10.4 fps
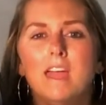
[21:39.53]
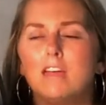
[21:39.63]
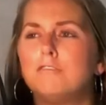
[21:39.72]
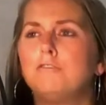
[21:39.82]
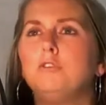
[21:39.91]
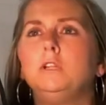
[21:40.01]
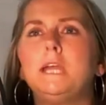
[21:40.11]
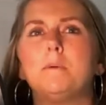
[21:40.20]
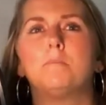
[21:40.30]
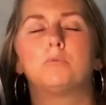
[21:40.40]
and
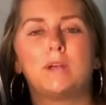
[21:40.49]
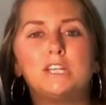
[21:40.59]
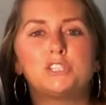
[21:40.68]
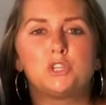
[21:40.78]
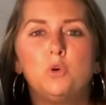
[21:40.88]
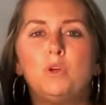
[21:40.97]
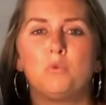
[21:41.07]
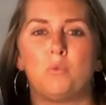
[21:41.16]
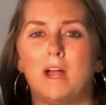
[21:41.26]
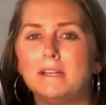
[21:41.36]
fully embrace who
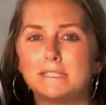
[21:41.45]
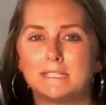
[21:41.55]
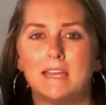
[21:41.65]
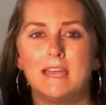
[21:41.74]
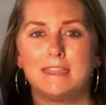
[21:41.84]
it was